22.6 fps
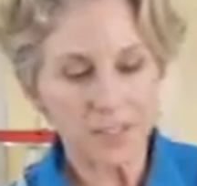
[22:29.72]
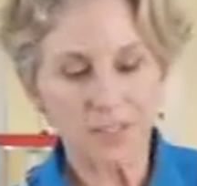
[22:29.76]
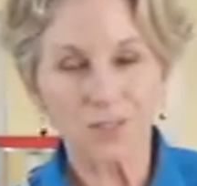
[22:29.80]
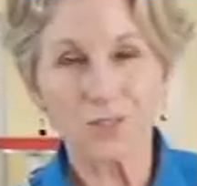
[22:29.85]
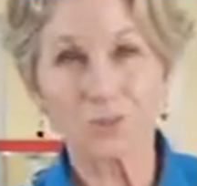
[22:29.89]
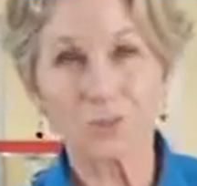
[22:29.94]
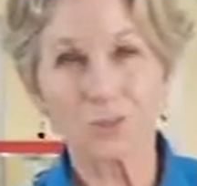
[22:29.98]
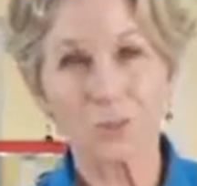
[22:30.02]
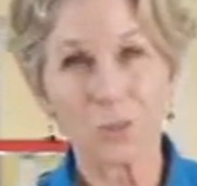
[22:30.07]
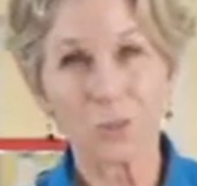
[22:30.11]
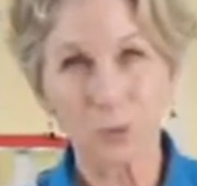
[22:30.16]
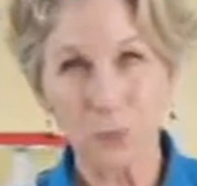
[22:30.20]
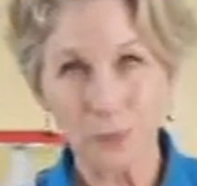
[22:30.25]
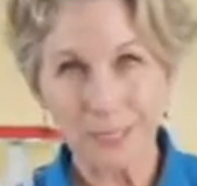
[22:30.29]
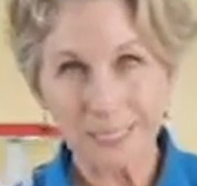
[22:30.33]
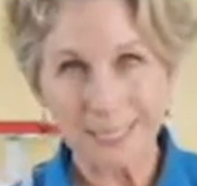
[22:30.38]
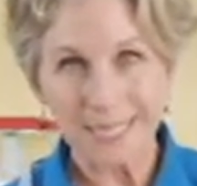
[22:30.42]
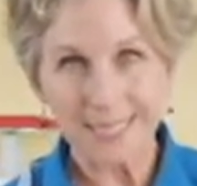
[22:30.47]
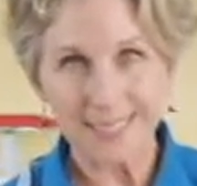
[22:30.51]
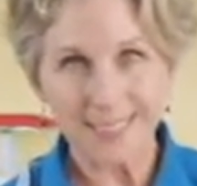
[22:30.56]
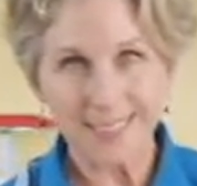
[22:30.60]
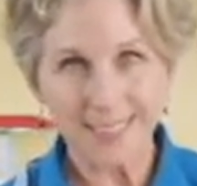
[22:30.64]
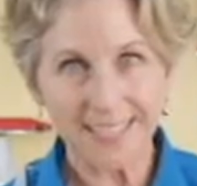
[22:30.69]
those
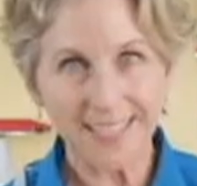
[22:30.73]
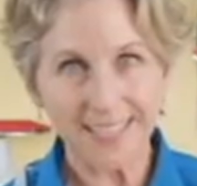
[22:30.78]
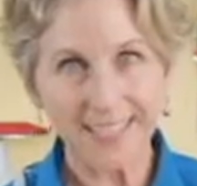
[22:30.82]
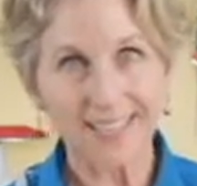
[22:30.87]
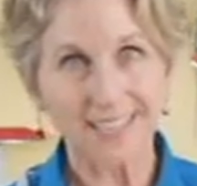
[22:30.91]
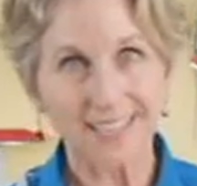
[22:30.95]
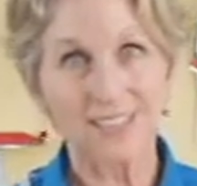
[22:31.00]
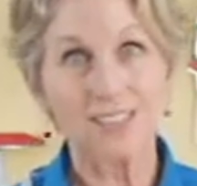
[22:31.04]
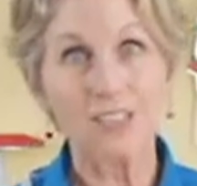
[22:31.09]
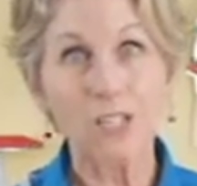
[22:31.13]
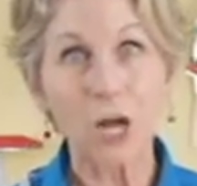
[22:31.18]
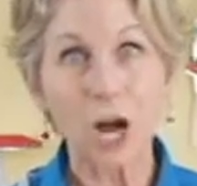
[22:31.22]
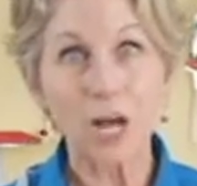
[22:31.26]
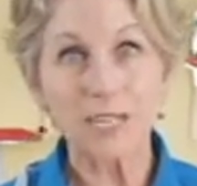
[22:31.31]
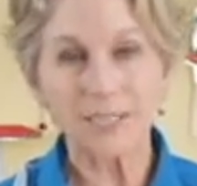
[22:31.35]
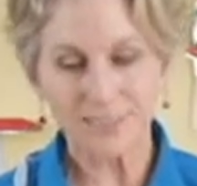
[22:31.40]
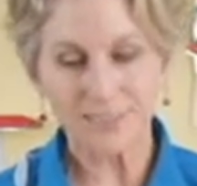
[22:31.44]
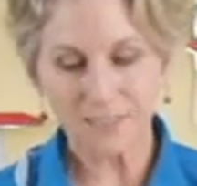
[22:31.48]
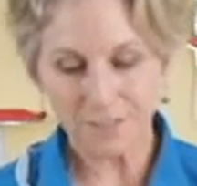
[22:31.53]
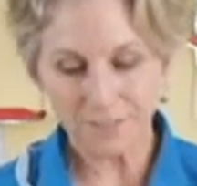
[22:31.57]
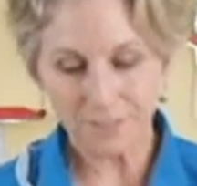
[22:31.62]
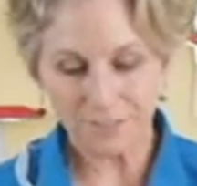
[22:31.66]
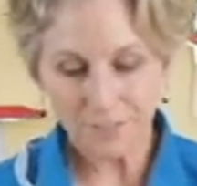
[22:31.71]
greens and get lots
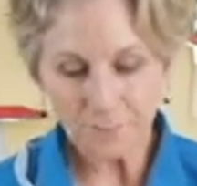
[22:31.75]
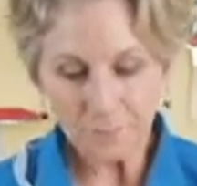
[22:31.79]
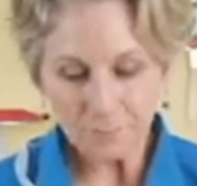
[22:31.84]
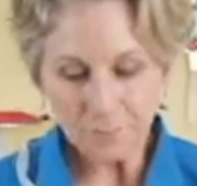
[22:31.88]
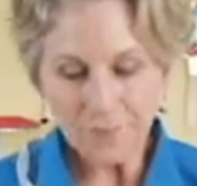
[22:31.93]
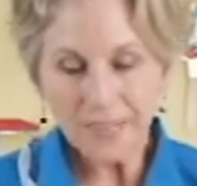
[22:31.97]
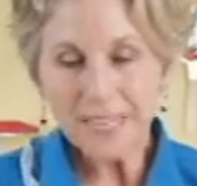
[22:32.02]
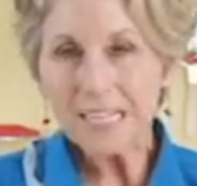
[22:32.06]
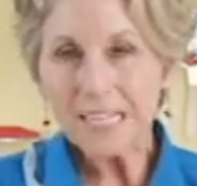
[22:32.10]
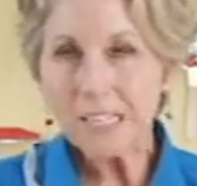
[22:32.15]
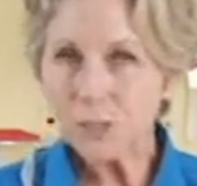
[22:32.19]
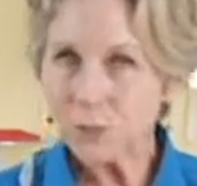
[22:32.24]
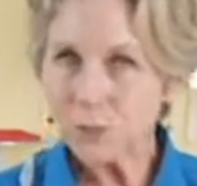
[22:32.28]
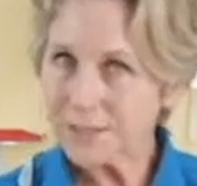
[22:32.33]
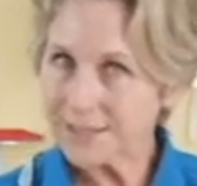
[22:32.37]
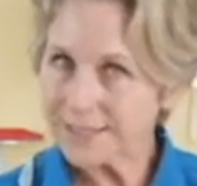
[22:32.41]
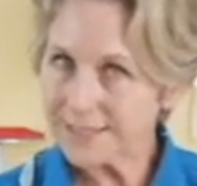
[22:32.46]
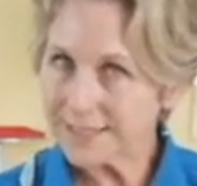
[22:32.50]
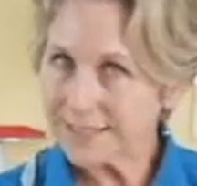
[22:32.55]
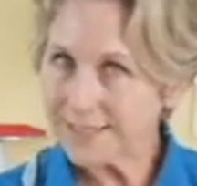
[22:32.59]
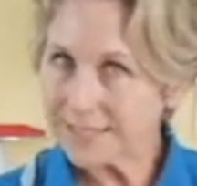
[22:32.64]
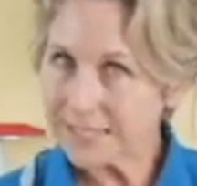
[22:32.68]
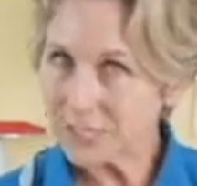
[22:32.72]
of interest
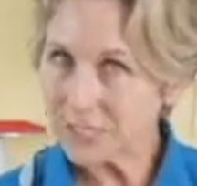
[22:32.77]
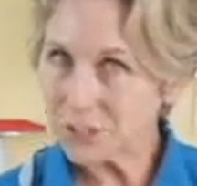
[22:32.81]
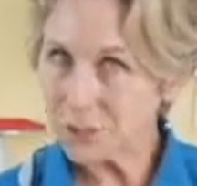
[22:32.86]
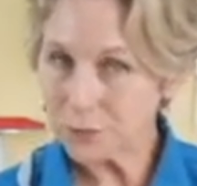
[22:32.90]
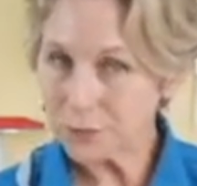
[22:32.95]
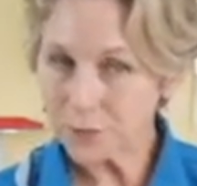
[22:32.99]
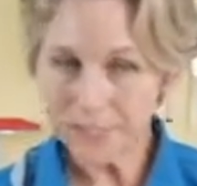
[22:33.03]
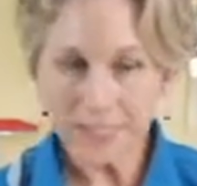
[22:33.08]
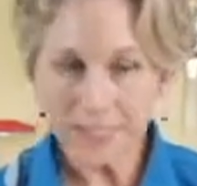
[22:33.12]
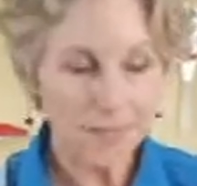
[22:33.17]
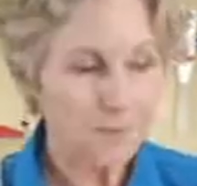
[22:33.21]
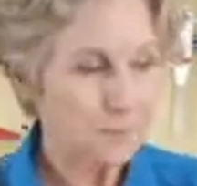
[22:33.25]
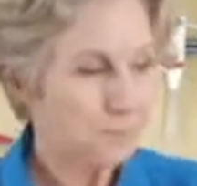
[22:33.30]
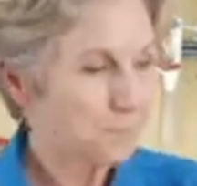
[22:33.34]
and intrigue.